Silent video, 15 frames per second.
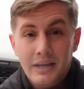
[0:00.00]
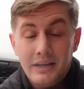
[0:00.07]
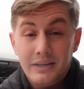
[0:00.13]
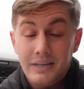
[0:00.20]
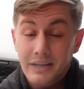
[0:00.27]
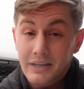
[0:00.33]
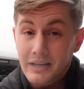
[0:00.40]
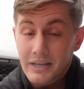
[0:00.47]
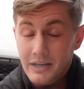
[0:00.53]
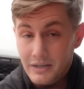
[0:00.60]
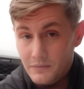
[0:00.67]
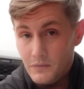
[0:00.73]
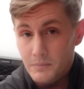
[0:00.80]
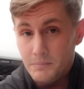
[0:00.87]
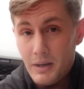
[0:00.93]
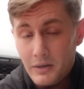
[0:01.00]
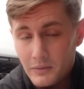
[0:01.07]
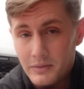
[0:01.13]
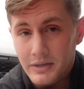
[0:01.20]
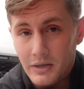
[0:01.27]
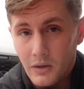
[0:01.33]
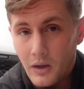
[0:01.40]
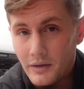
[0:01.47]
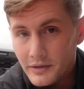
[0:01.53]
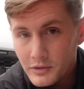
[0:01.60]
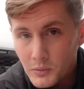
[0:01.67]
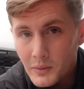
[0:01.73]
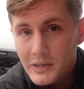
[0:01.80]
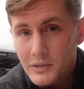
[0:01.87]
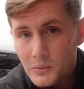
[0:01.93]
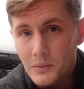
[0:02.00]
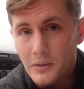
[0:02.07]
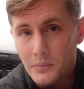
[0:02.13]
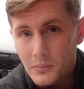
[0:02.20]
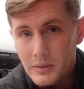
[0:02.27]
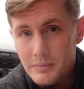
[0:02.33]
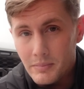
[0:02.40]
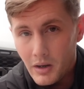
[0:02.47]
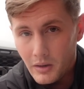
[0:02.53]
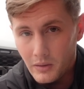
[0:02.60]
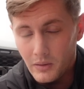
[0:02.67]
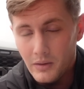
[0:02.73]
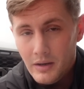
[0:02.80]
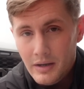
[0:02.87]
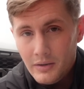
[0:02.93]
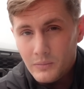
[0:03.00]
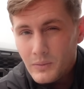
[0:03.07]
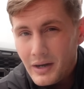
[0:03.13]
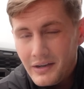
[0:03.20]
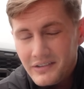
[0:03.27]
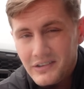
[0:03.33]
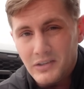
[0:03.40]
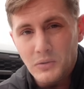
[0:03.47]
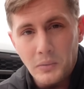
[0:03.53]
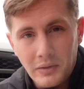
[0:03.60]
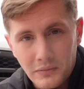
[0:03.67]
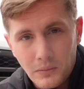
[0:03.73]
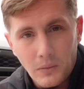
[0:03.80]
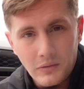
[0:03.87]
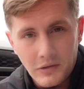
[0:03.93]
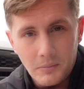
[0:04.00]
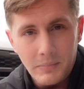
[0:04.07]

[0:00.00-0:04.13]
getting an even better deal on a 2023 model right as the 24s are